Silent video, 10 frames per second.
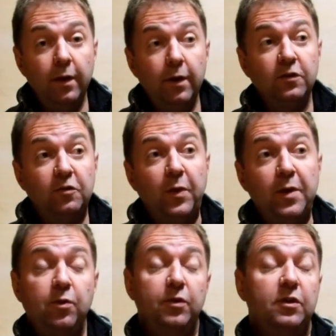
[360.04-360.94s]
lots of
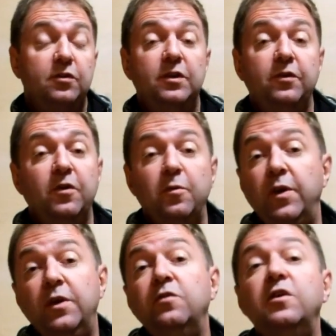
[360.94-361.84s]
people with lots of different
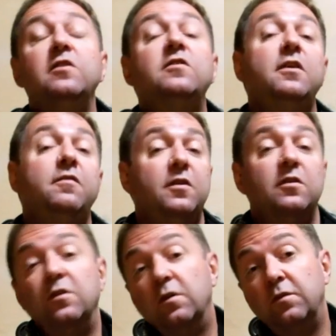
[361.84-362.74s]
opinions. You can see it for
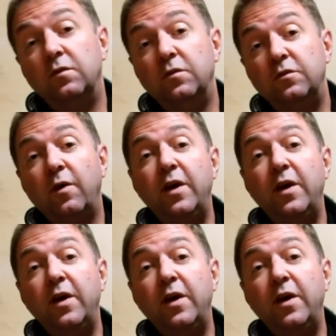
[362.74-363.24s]
yourself. So